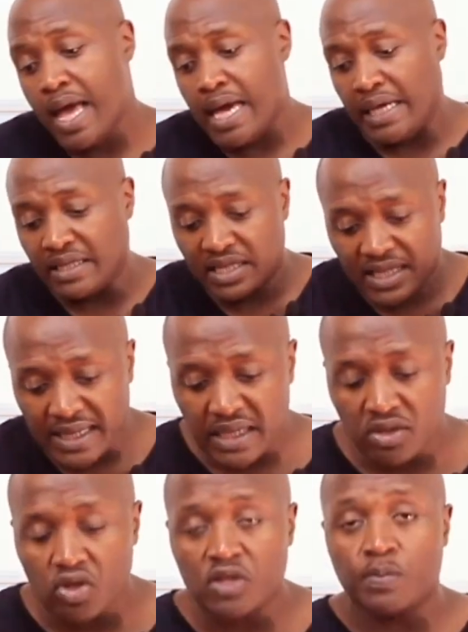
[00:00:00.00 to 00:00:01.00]
In
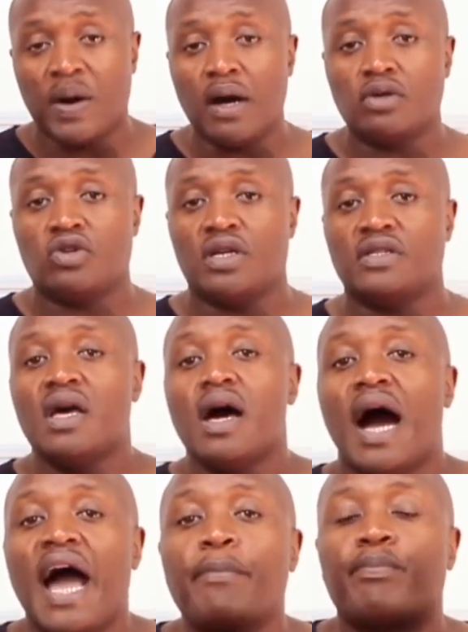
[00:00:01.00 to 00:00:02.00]
setting those boundaries,
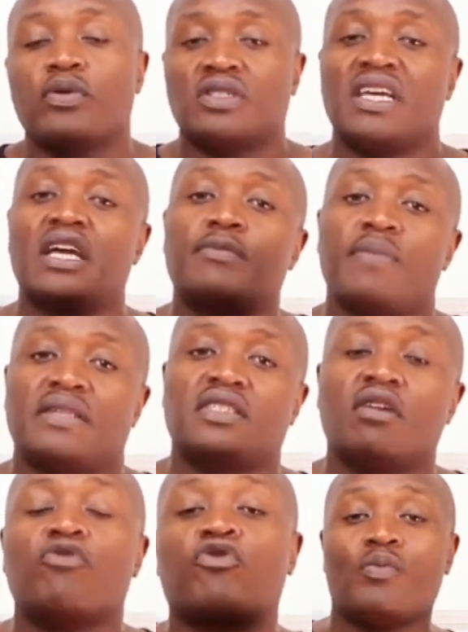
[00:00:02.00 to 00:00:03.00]
I protect
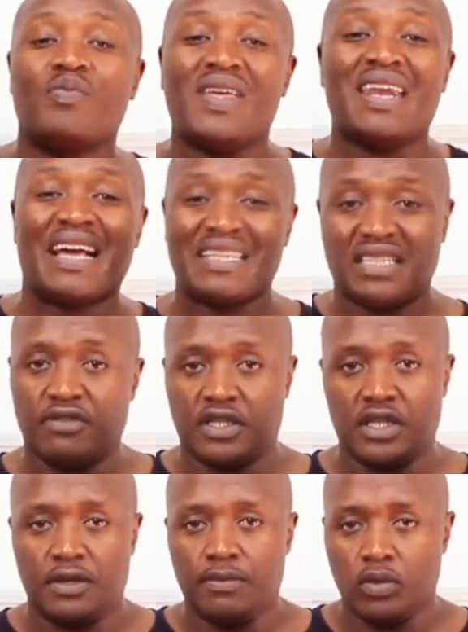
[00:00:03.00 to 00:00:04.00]
myself the
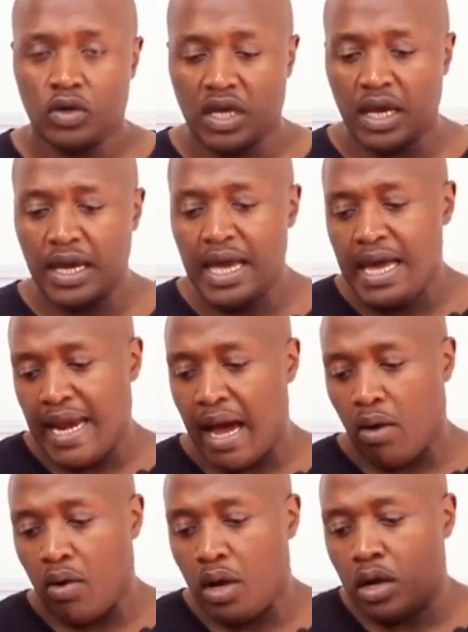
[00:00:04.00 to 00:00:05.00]
negativity, okay?
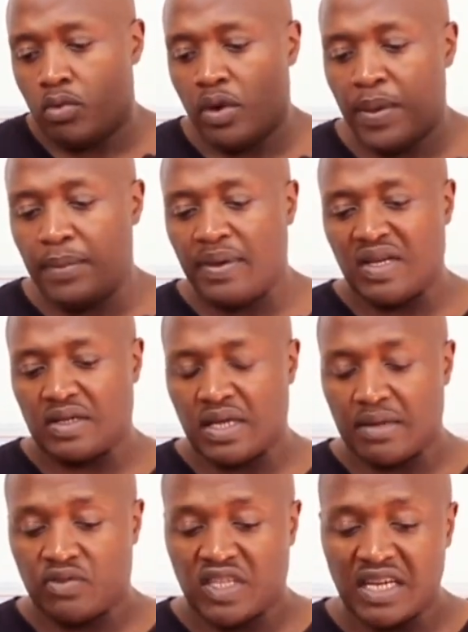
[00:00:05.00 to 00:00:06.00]
Now, remember
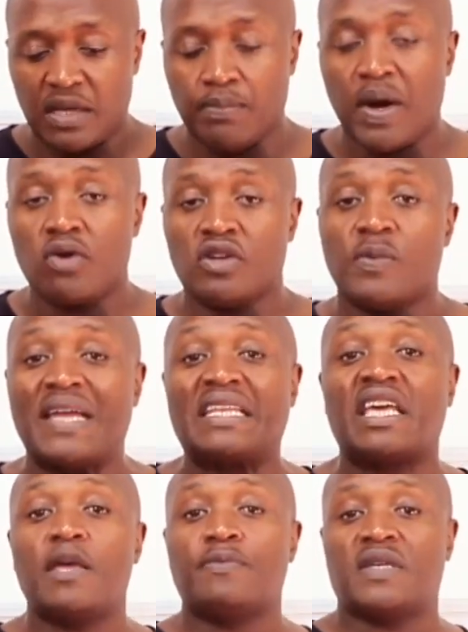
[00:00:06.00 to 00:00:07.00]
that setting boundaries might
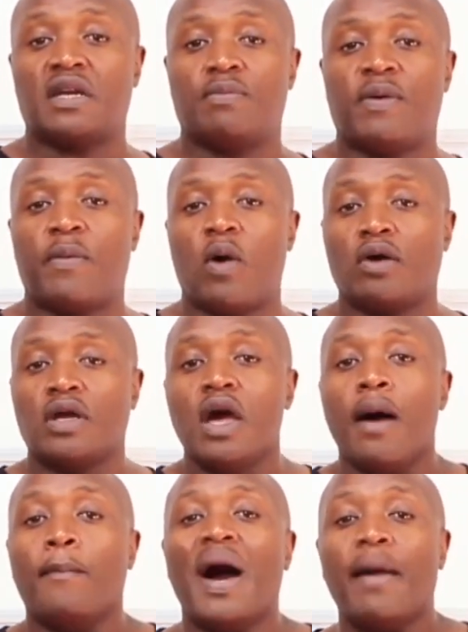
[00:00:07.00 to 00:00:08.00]
keep certain people out.
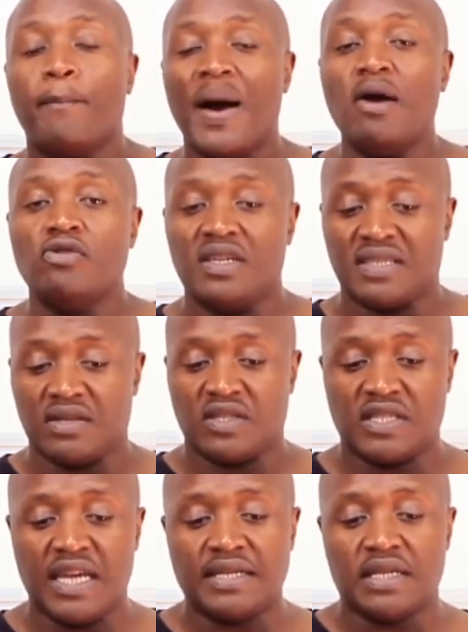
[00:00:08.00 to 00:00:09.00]
My boundaries are
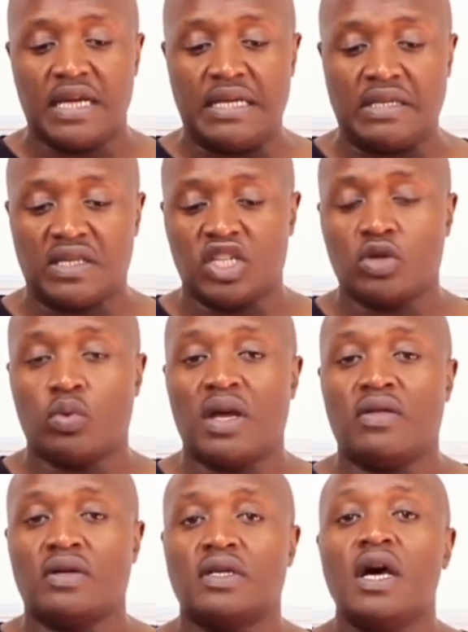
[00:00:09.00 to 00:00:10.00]
set in such a way
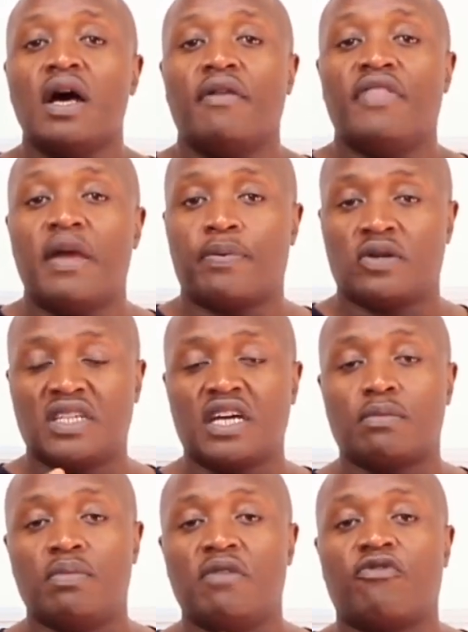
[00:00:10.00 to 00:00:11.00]
that they
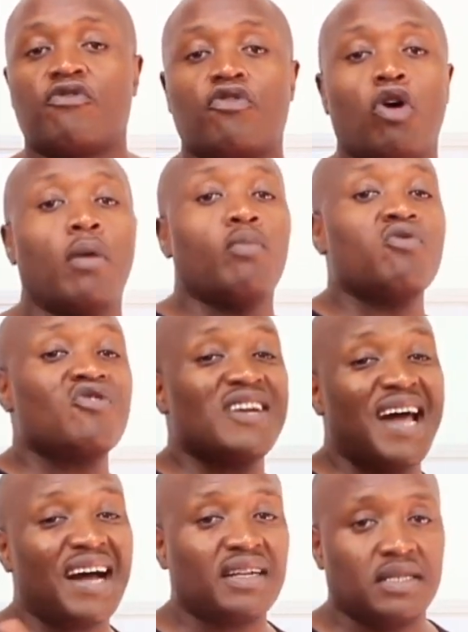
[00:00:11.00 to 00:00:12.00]
protect me from
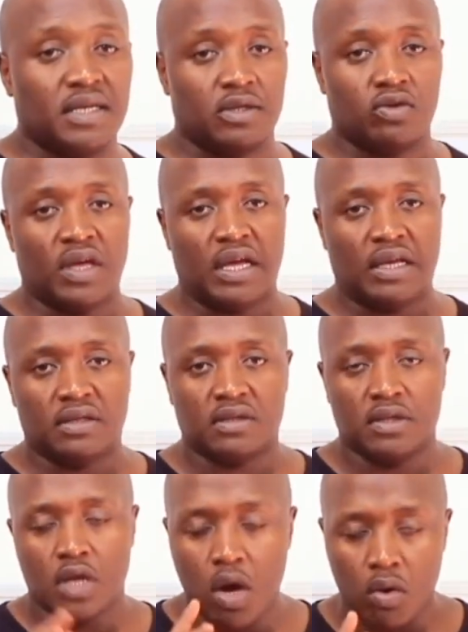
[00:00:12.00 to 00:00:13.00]
reacting to things.
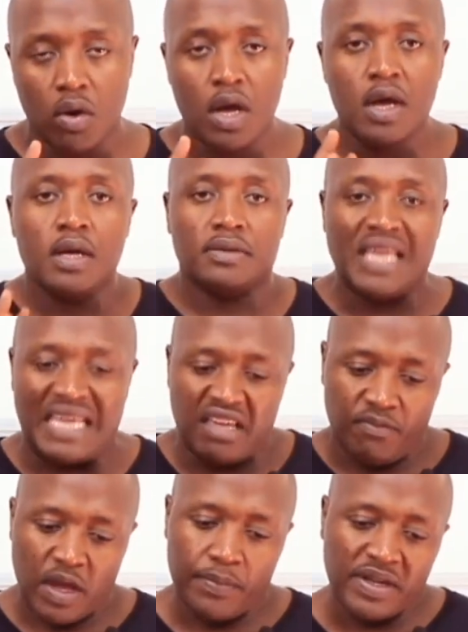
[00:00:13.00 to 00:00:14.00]
No, they give
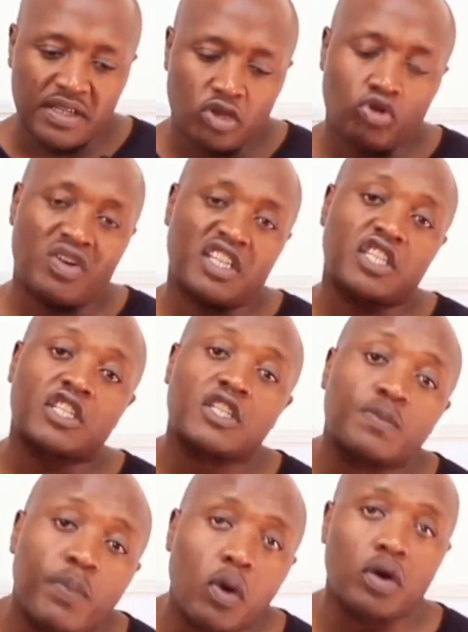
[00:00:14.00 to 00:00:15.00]
me ability to
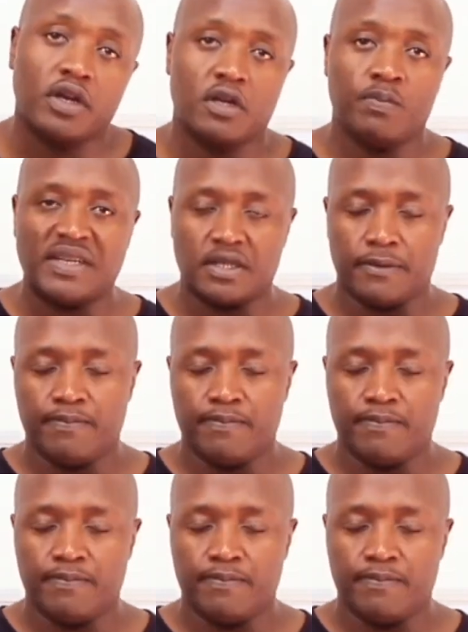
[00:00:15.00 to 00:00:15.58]
respond better.